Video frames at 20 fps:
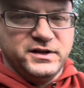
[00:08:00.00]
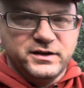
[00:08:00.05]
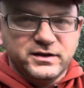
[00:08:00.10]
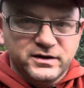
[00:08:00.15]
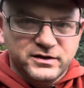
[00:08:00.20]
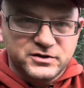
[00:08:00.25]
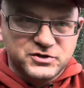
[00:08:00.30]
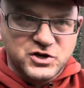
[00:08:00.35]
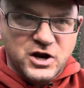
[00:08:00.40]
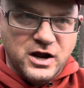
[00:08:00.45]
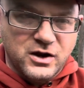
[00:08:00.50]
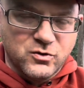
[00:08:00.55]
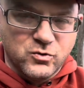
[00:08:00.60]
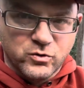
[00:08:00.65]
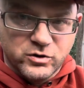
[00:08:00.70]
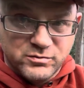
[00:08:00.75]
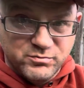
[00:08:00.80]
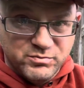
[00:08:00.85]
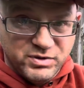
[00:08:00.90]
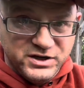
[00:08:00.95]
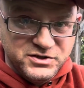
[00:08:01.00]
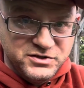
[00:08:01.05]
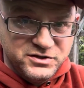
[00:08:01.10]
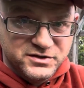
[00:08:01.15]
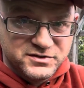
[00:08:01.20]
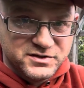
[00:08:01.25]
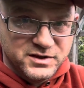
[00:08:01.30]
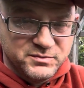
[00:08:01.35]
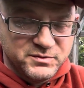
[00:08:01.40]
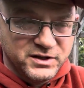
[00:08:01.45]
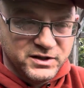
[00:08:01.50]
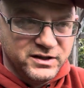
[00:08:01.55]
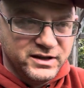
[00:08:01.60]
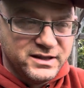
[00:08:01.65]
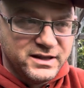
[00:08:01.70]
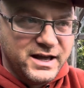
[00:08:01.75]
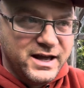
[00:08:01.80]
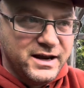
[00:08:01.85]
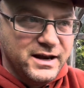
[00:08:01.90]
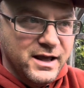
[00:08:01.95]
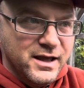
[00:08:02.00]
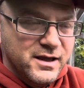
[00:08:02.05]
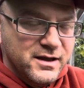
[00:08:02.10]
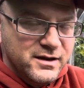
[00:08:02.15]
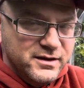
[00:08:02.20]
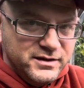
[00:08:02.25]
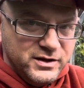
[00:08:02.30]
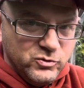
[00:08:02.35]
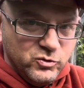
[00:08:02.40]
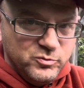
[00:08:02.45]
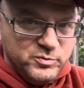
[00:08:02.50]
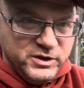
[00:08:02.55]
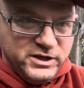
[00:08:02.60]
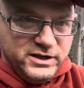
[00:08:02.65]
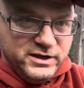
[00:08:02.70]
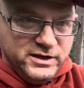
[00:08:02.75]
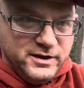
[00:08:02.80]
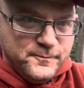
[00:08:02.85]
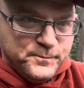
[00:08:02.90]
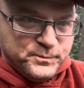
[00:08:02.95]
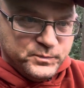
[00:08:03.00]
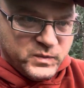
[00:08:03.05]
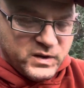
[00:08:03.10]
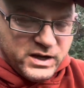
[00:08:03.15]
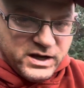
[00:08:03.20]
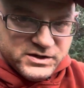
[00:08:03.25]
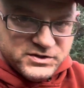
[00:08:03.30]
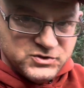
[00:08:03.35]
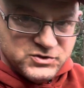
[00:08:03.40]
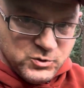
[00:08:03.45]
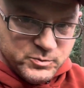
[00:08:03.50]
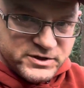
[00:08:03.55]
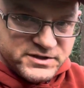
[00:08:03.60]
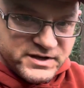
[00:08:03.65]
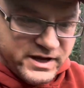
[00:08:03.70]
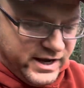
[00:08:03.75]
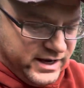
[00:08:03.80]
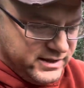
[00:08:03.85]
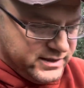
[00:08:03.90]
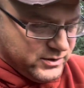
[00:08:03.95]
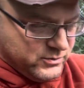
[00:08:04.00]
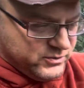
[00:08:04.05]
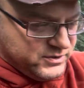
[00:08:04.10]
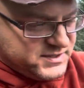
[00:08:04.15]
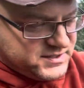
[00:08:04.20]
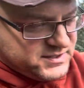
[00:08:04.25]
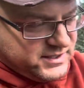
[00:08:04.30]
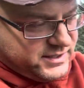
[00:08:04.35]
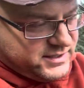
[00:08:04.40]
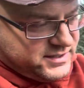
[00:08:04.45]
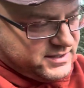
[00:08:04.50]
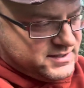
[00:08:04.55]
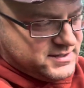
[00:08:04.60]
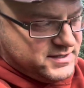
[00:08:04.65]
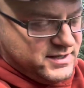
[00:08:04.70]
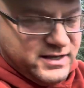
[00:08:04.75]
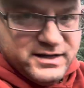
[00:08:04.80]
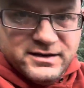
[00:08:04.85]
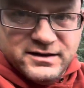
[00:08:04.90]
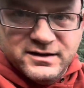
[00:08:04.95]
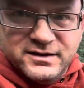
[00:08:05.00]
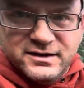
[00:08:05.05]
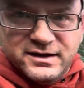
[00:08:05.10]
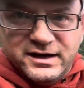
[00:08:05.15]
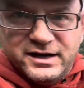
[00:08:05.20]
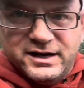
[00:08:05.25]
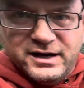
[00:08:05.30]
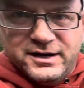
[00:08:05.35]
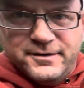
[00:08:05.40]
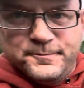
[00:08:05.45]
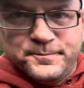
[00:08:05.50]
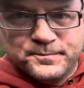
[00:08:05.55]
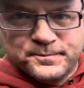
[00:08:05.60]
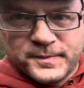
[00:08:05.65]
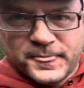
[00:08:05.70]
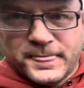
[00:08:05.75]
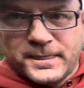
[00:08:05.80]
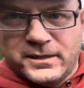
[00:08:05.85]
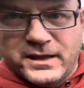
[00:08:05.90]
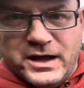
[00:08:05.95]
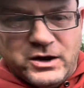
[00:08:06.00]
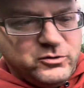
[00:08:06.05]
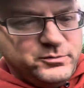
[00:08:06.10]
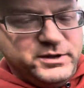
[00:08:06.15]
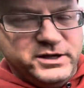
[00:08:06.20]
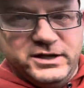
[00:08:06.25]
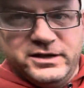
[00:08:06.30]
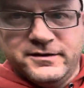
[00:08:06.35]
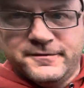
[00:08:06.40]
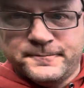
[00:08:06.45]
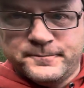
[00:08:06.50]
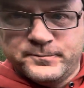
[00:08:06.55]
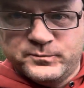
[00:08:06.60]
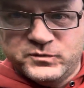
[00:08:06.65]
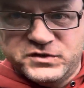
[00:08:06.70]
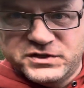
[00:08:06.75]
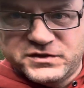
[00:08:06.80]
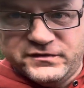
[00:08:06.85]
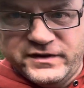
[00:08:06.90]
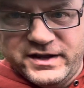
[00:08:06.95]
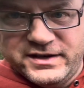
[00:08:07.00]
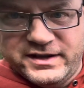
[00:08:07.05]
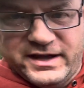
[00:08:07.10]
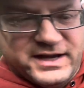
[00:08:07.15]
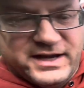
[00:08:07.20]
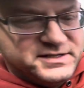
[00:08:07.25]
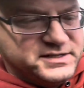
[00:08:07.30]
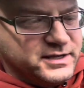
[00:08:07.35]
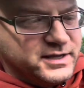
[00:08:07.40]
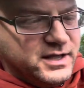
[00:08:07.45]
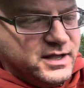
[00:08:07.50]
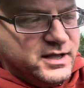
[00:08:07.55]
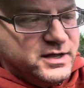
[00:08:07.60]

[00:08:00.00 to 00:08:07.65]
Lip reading: a shock cord bungee or something like that, that would be super tight, that would suck this in, that would be just fantastic.